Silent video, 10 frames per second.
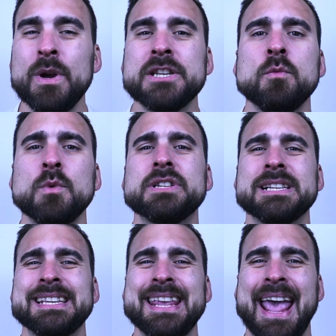We don't want to
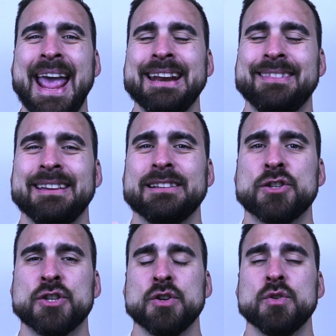see
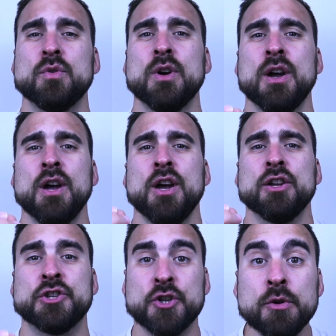anything too
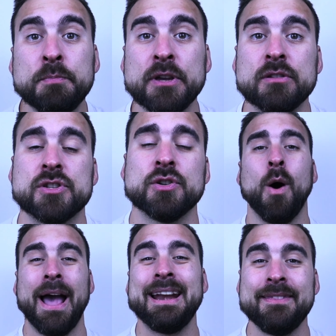dubious
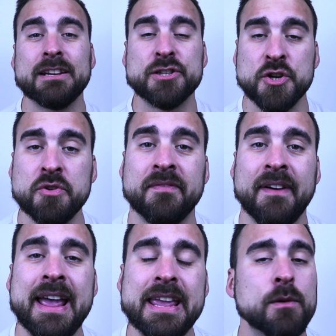or anything too
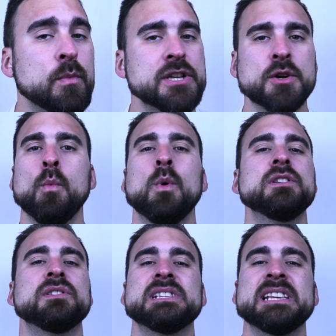vague. We don't
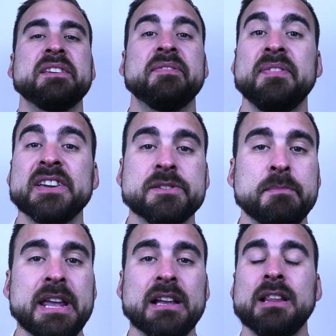want to see fish
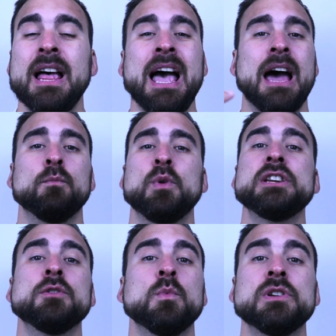meal, and
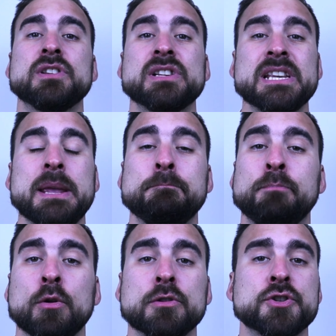we don't want to see
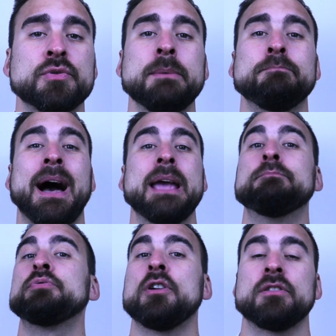poultry
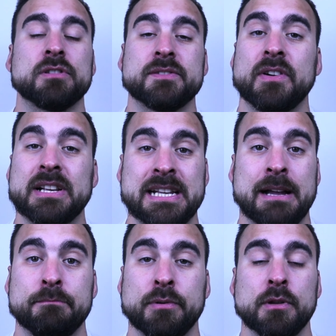byproducts, for
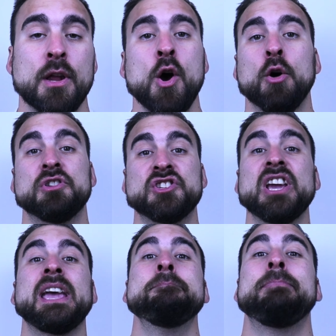example, or
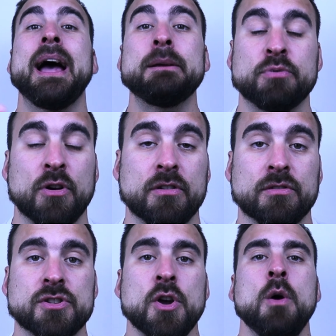chicken
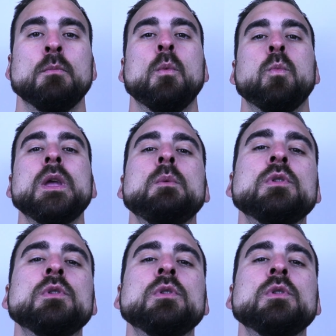byproducts. What we